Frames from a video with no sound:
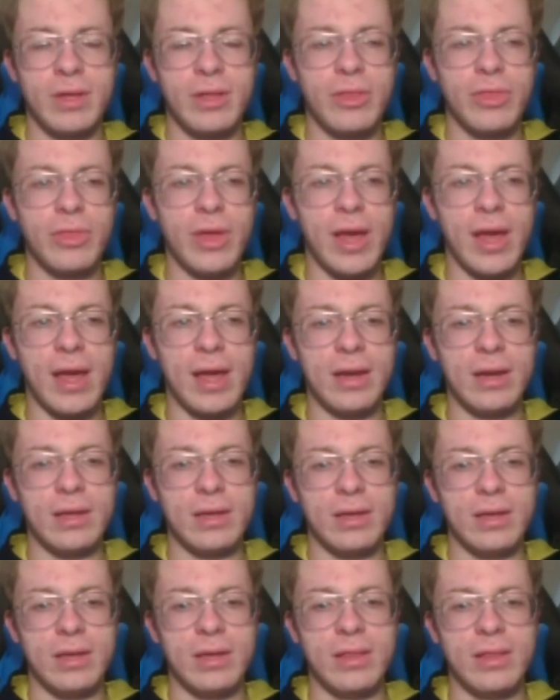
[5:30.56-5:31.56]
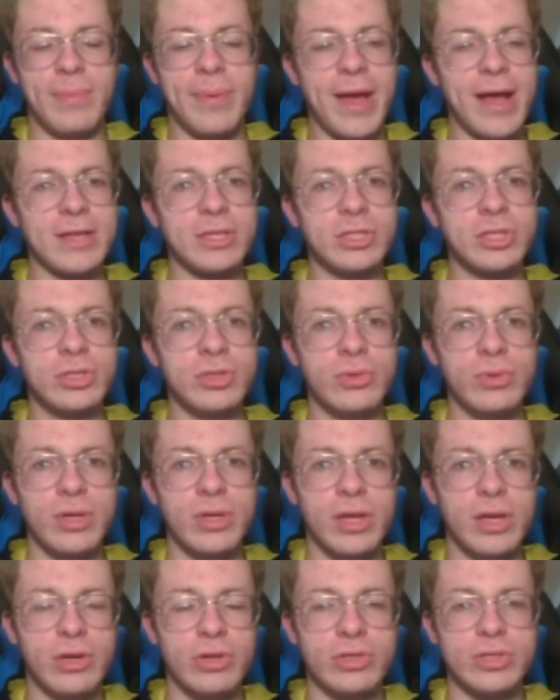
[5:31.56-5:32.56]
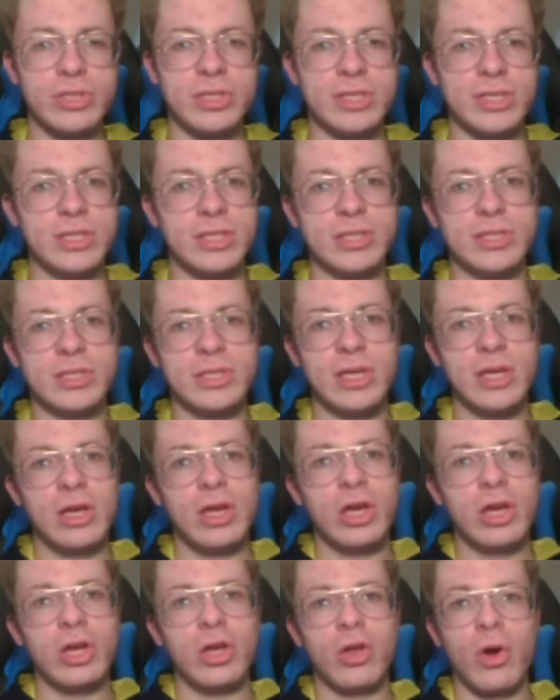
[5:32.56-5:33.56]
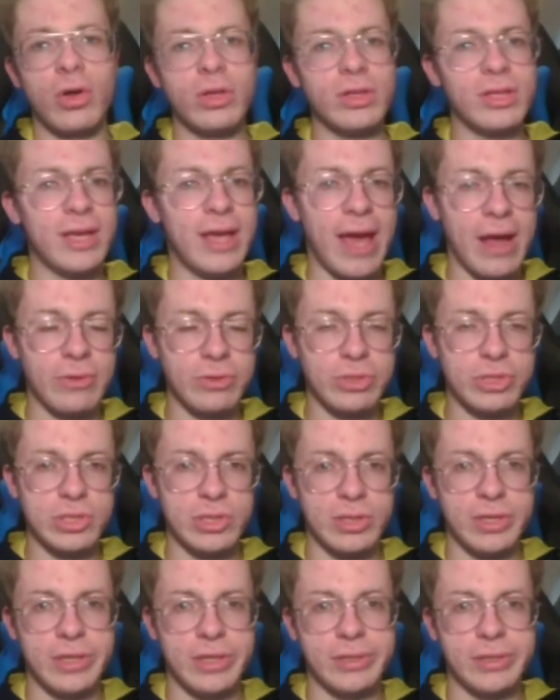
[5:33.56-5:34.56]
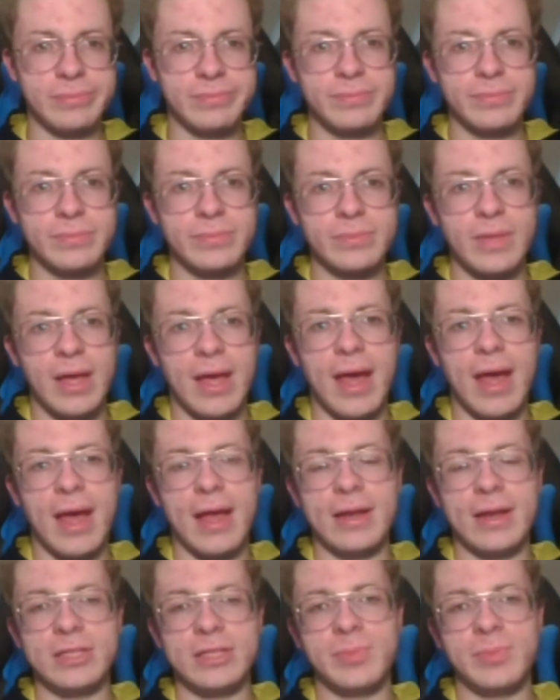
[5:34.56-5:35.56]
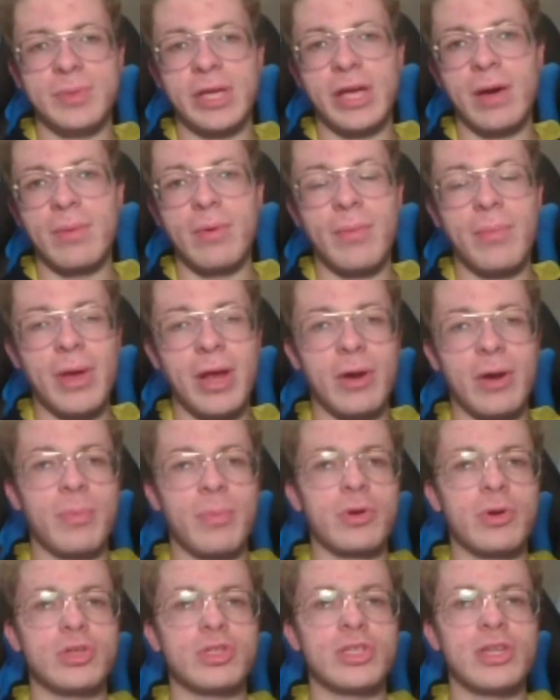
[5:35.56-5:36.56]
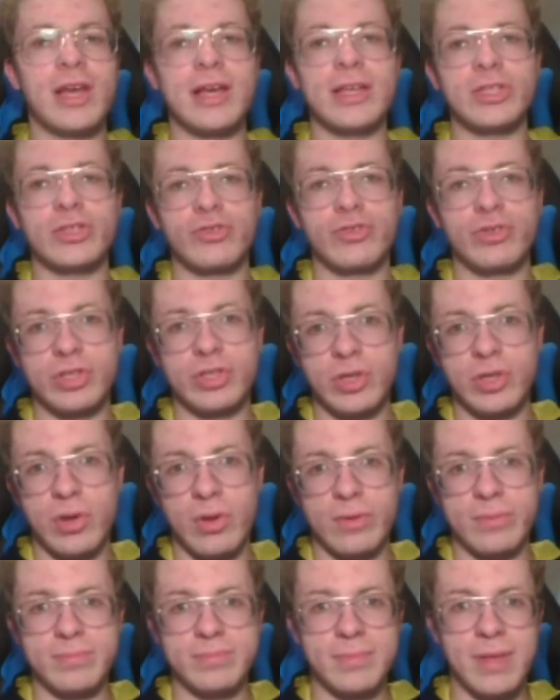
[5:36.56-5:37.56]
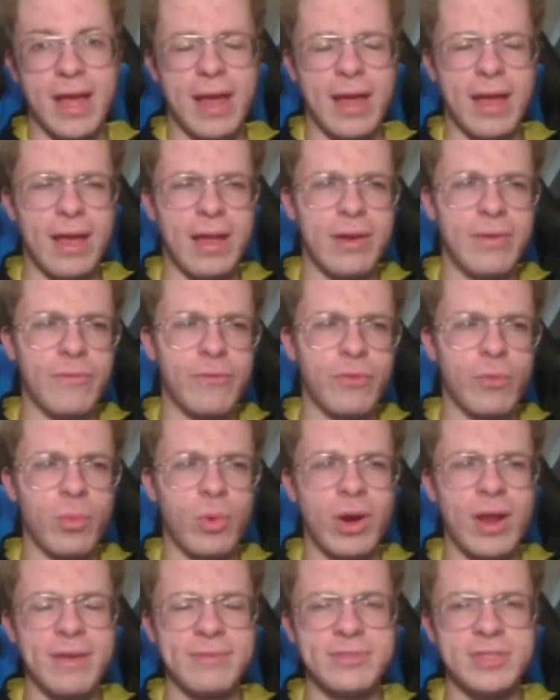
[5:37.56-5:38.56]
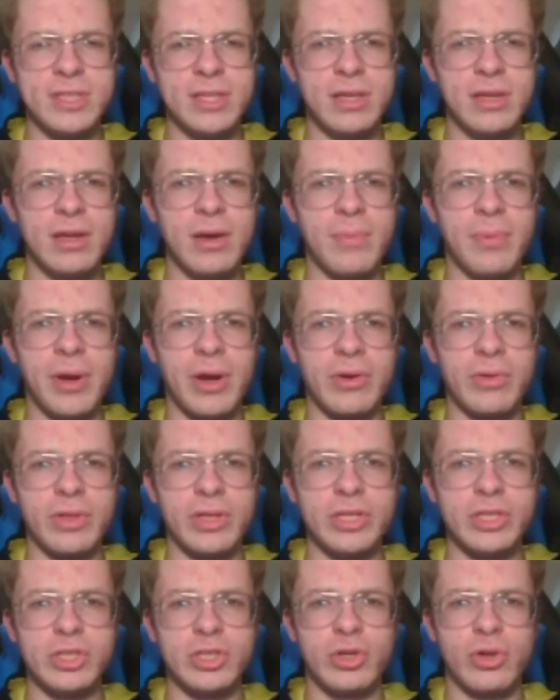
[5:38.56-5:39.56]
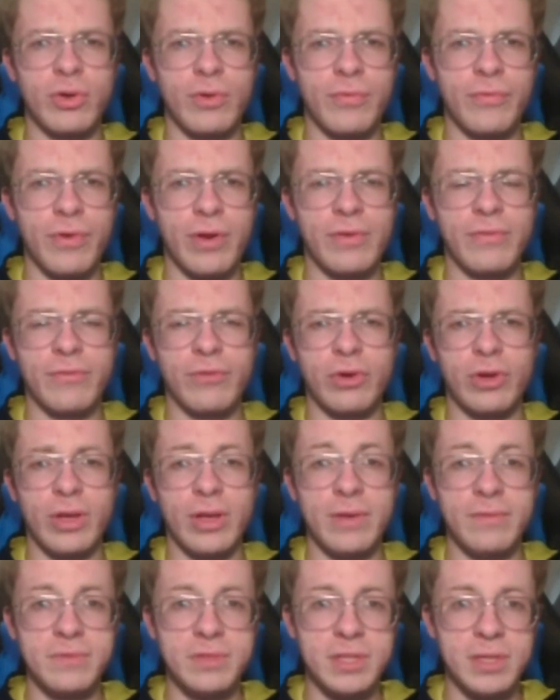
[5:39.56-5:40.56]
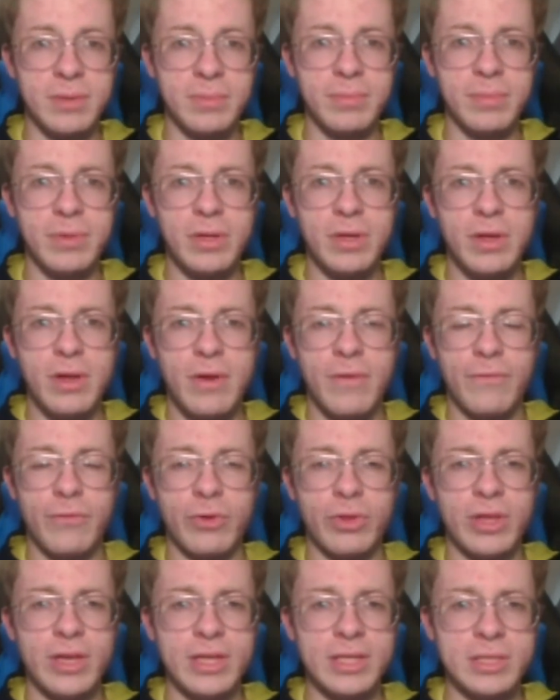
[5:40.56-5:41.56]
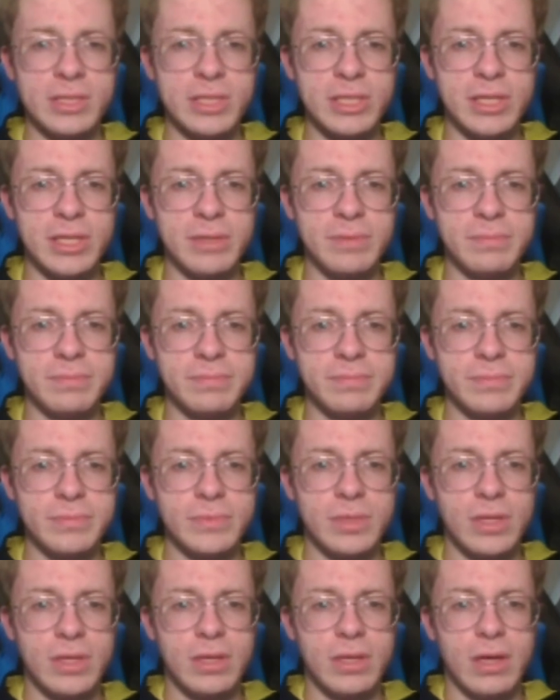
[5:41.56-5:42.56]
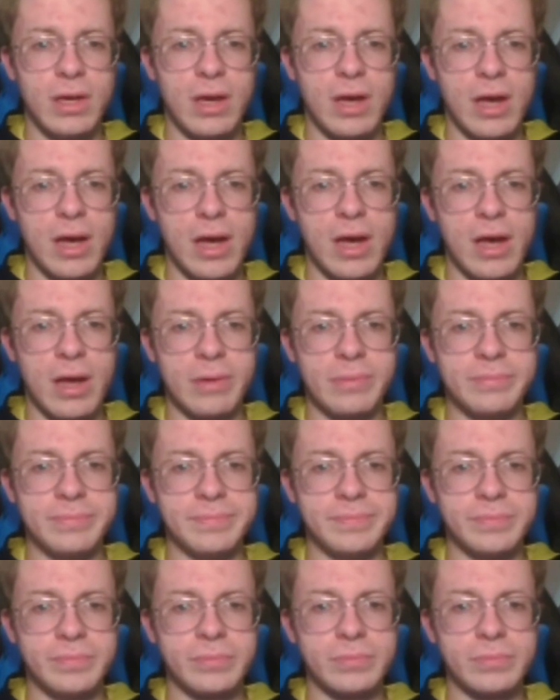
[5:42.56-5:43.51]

That in the past 2 years, he's gone to counseling, and he's become a better person as a result. And from what I've seen, apparently his girlfriend forgives him for the incident. But